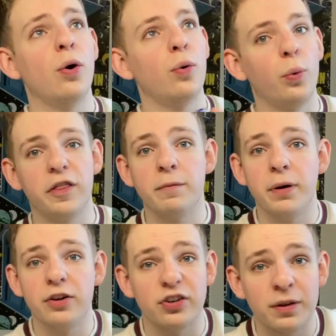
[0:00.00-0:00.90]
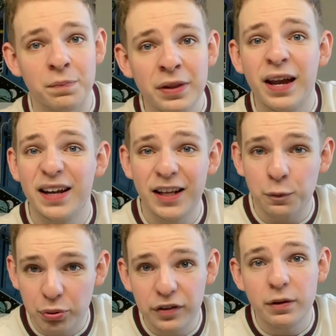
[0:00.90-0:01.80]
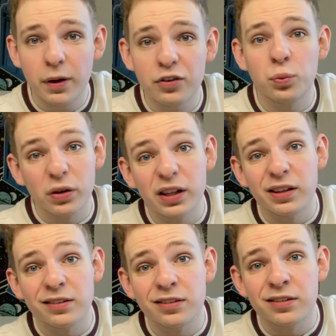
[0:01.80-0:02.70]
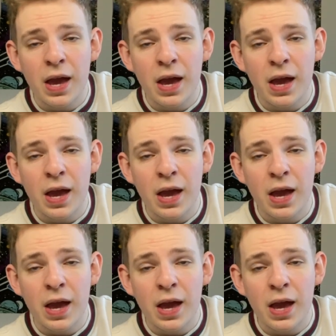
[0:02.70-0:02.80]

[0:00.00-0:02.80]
with a budget. And that's pretty much what it is.